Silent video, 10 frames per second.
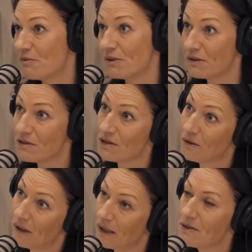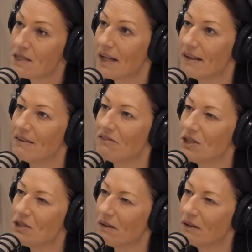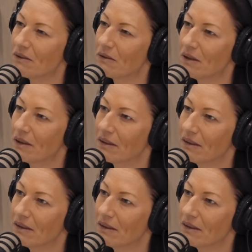but also outside of HR in your career?